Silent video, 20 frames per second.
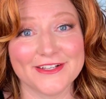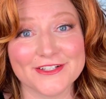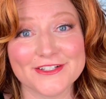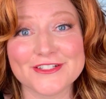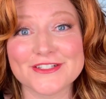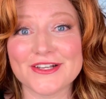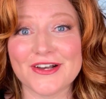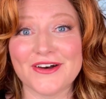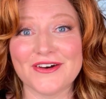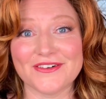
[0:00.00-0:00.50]

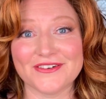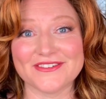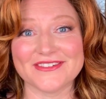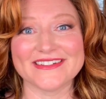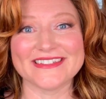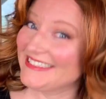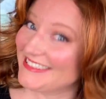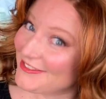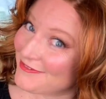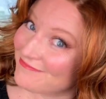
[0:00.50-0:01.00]
so
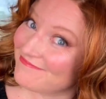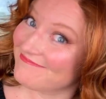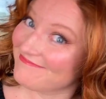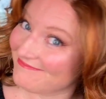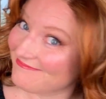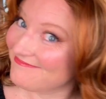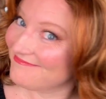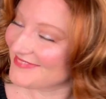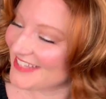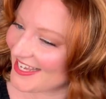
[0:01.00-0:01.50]

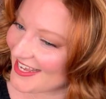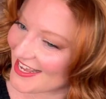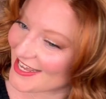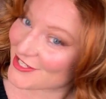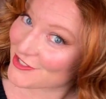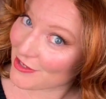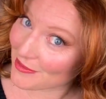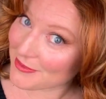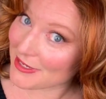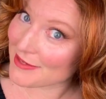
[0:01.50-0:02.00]

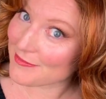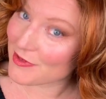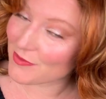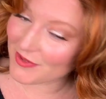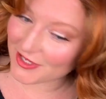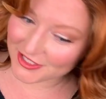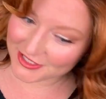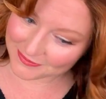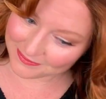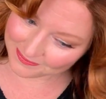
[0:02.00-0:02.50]
I'm going to be
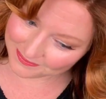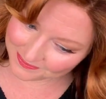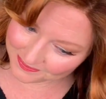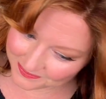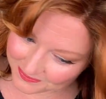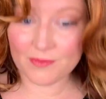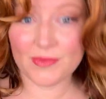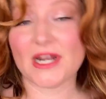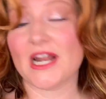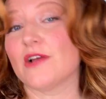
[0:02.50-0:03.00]
wearing it.
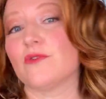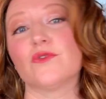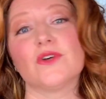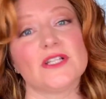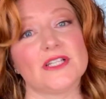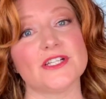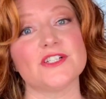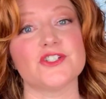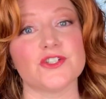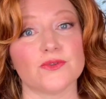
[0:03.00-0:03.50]
But I
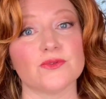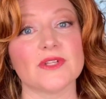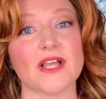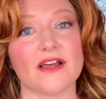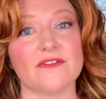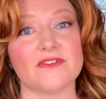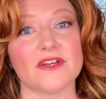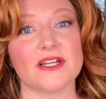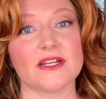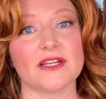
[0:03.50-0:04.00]
really do
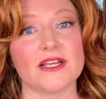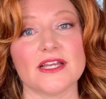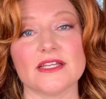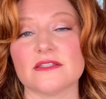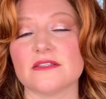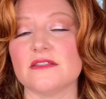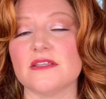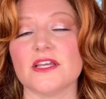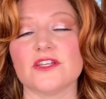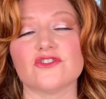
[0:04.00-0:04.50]
love it.
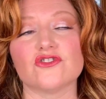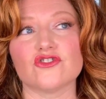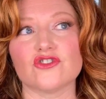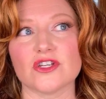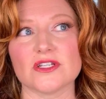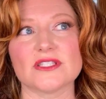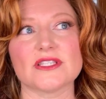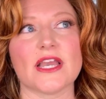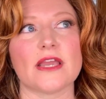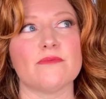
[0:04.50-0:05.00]
It's
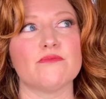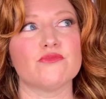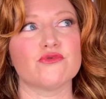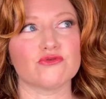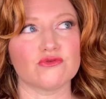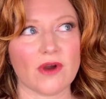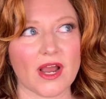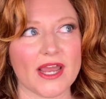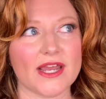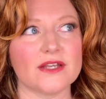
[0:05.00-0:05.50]
just a
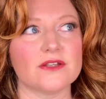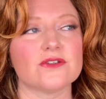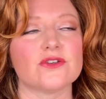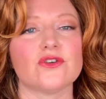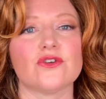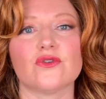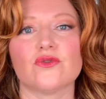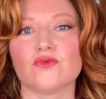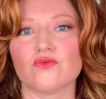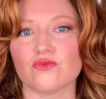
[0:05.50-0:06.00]
bright
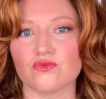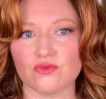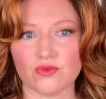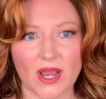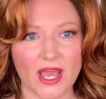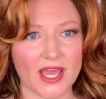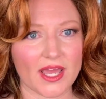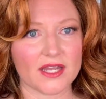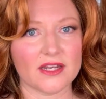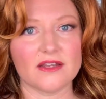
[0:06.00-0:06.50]

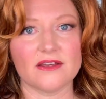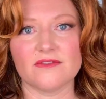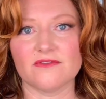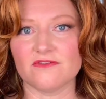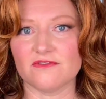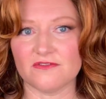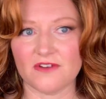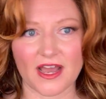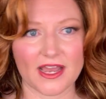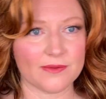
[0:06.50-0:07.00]
red,
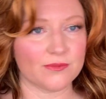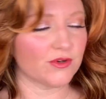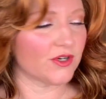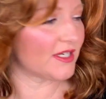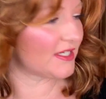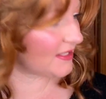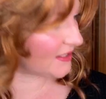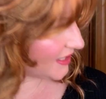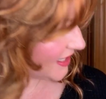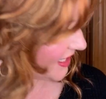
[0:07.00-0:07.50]
vibrant.